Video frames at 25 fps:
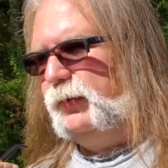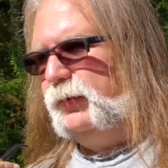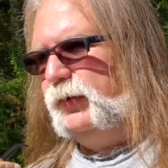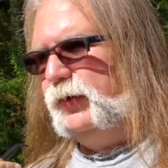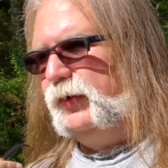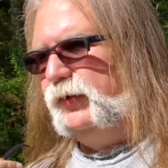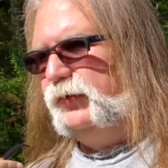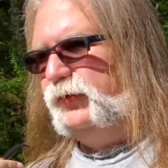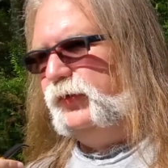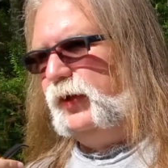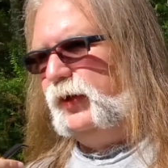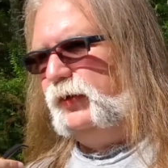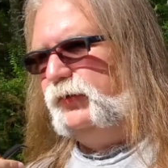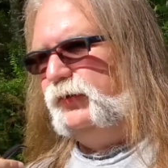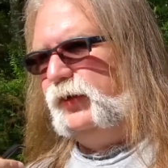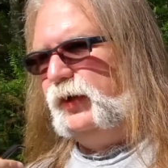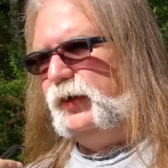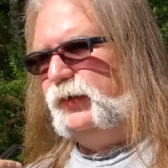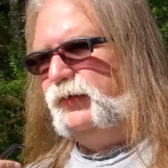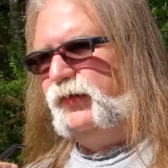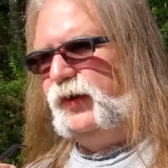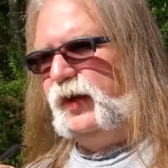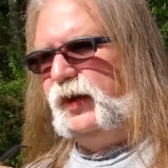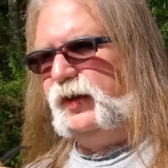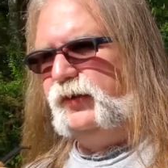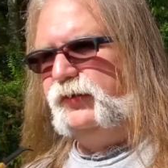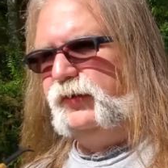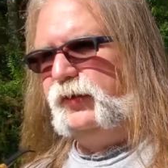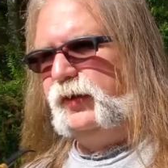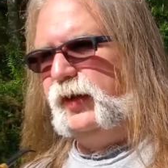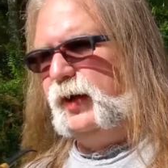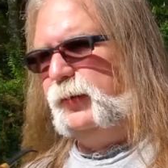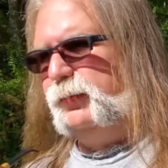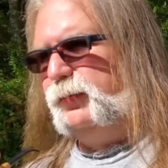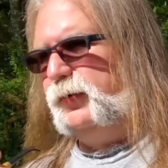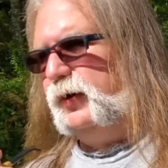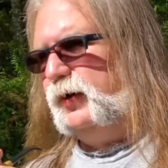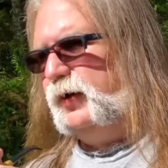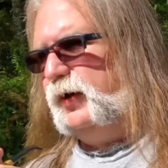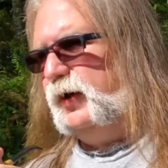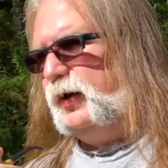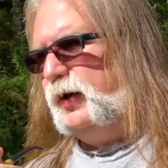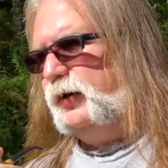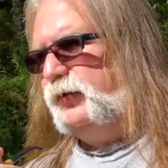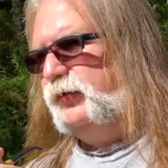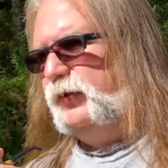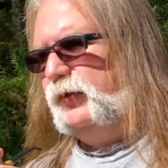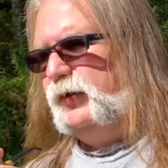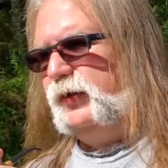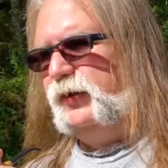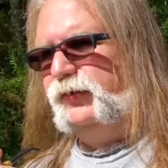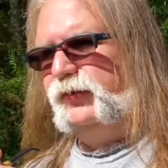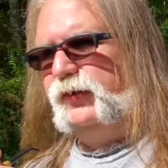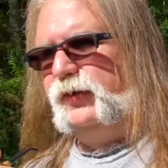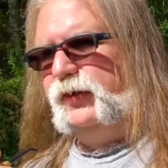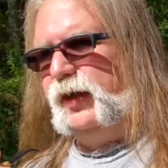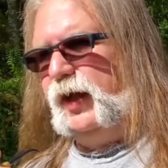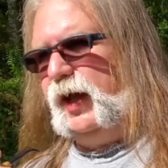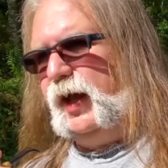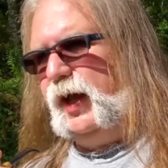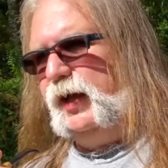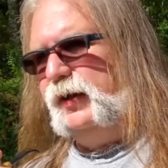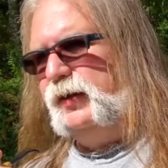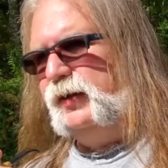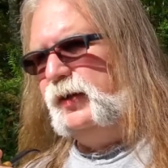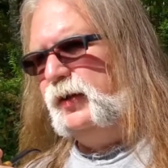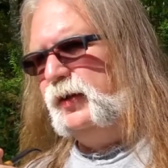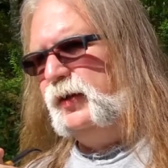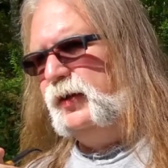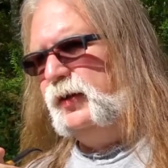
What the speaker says: well, this tastes like figs and apricots and this and that.